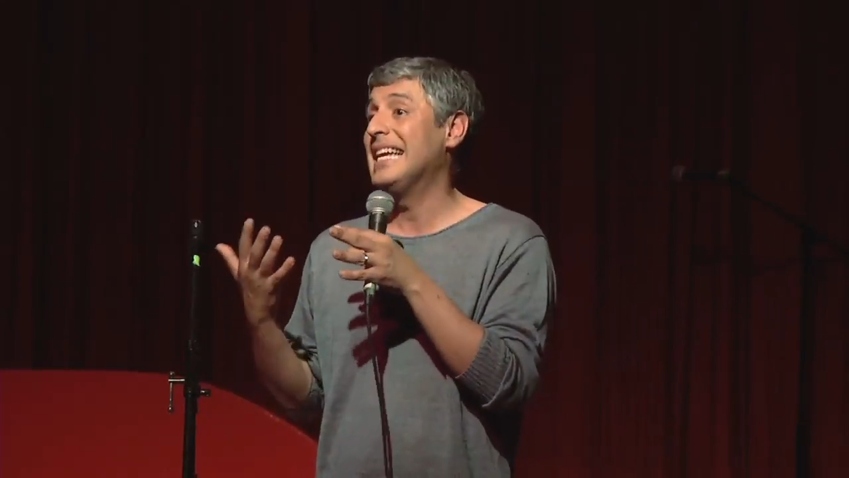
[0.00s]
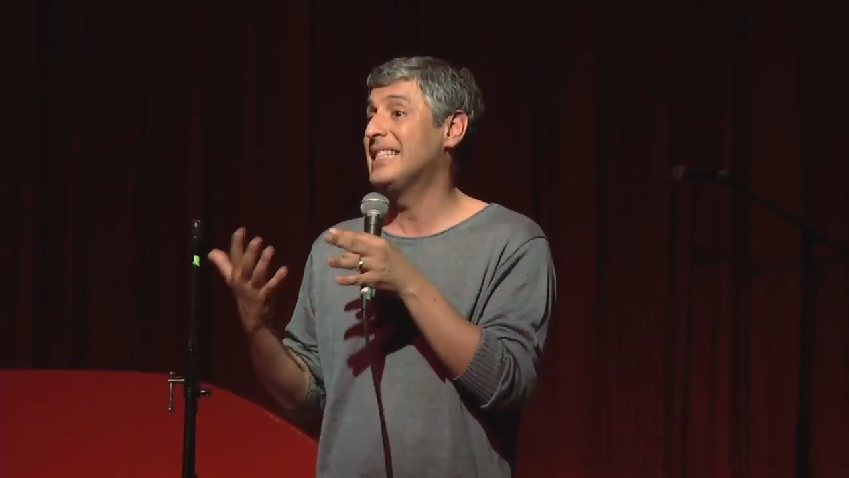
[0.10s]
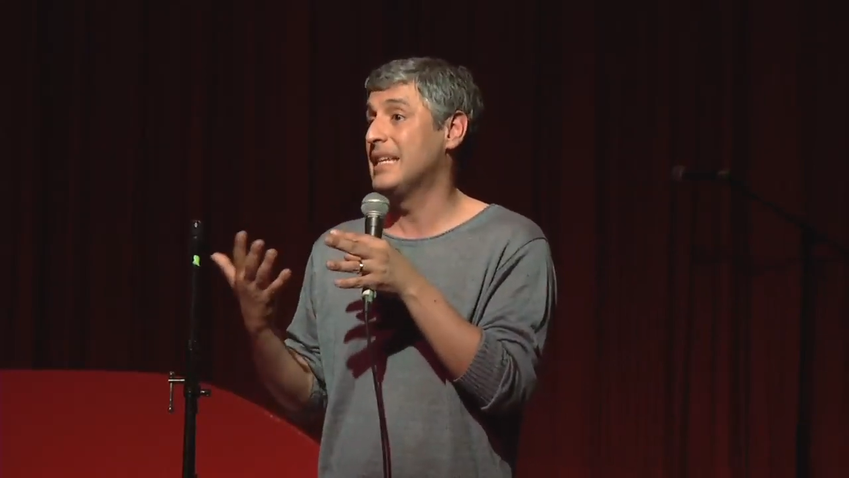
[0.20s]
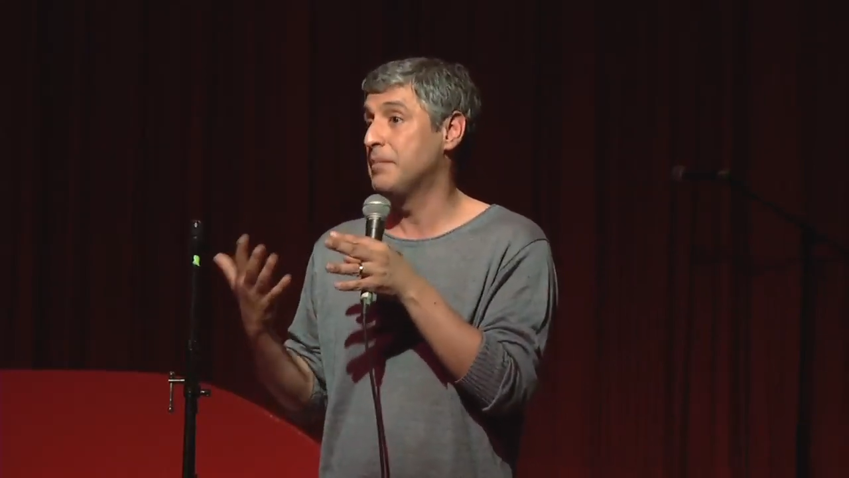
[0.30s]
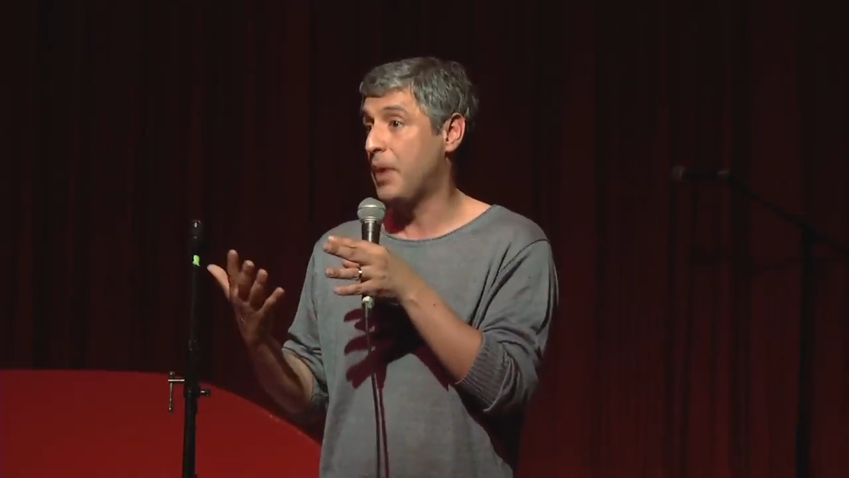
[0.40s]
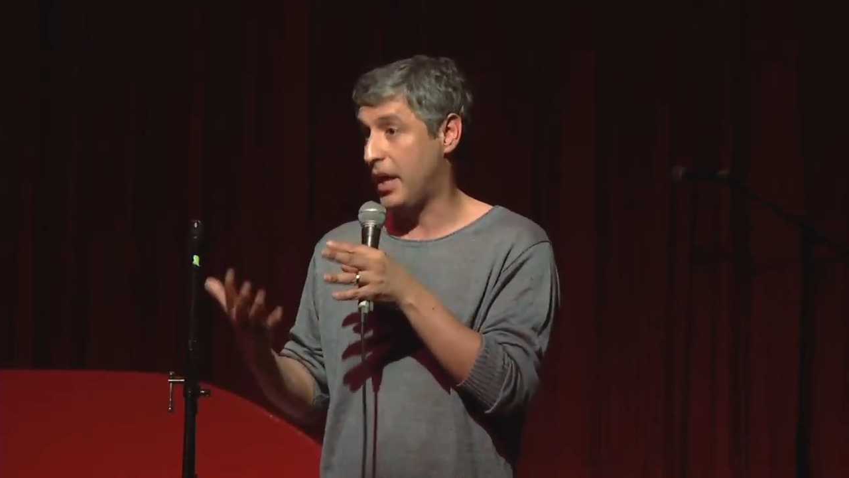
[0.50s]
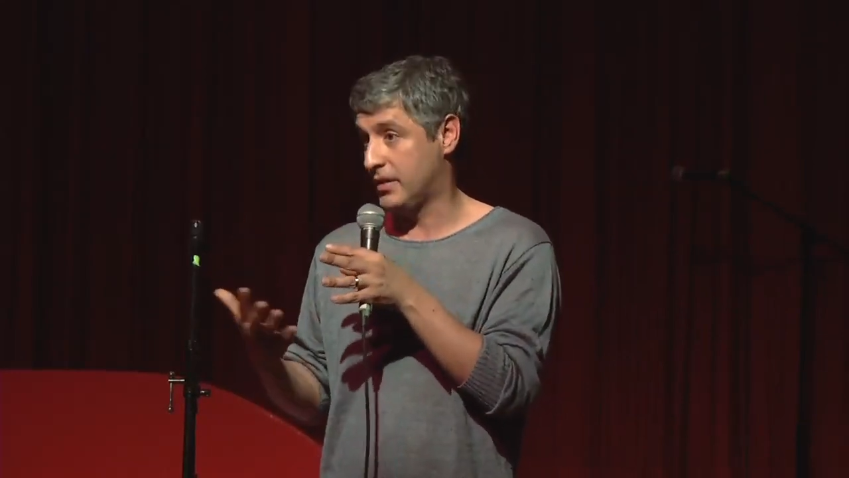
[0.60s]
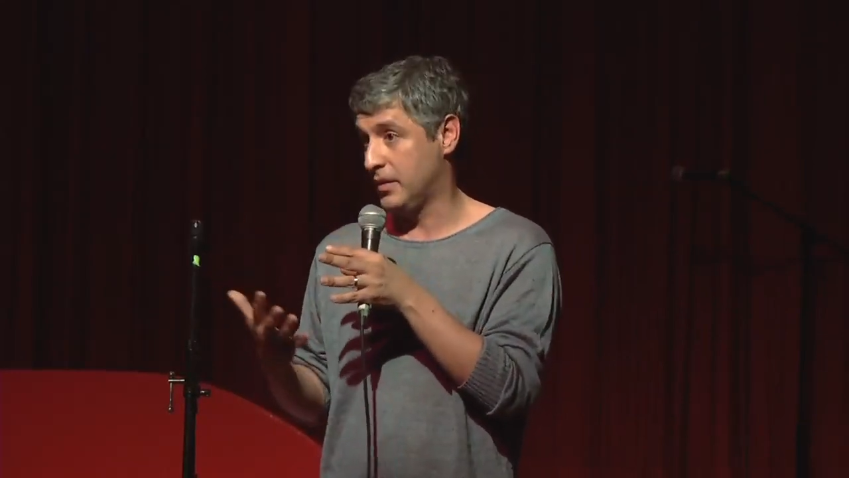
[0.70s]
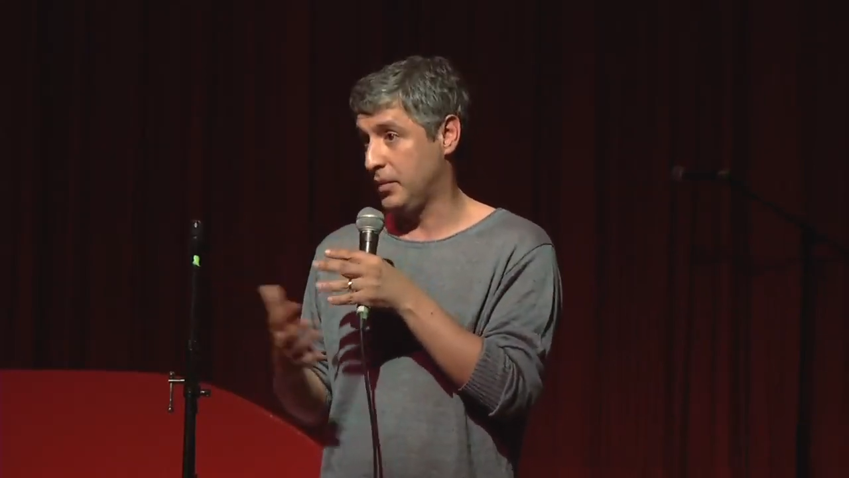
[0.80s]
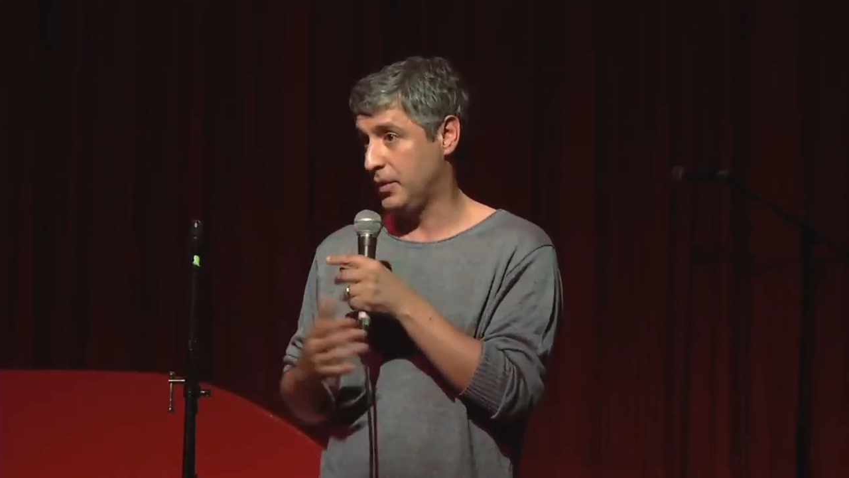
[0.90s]
it's
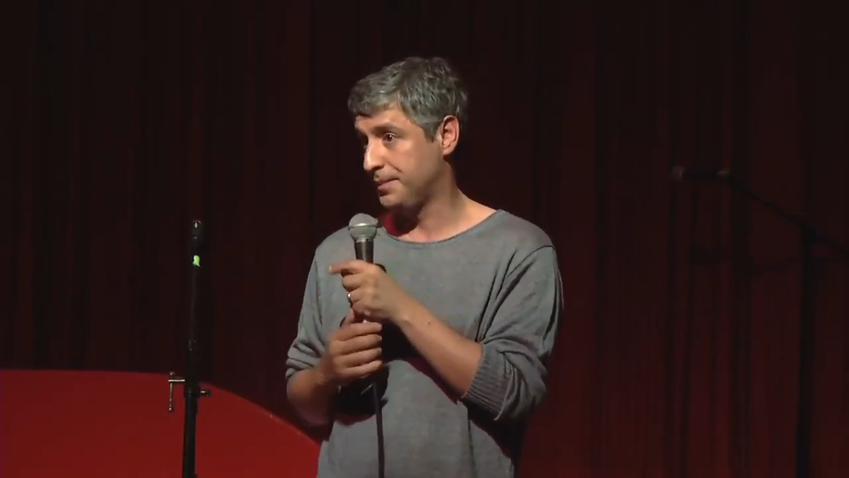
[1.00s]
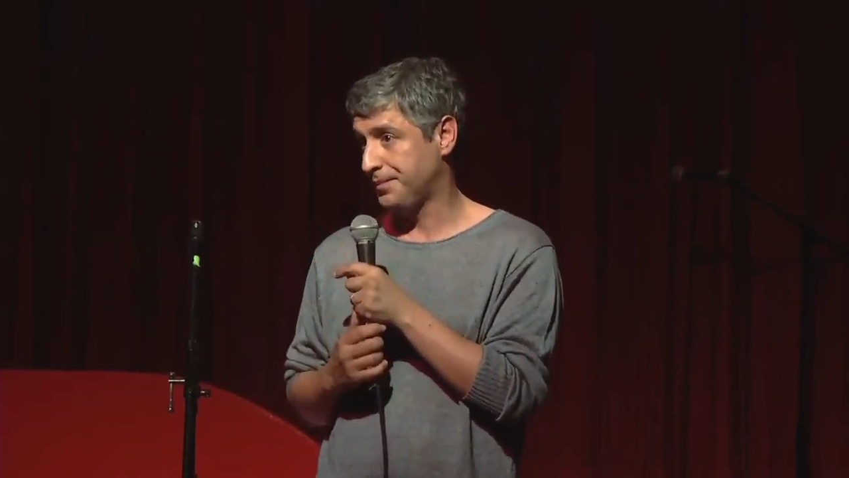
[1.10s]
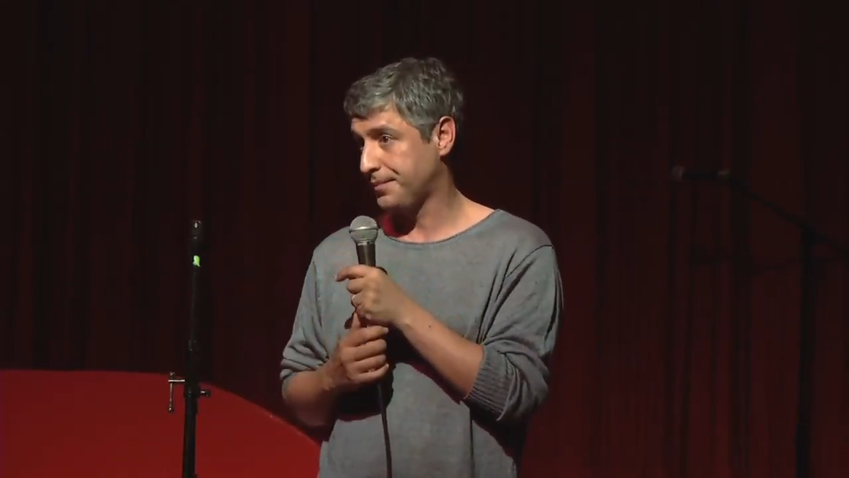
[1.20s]
impossible.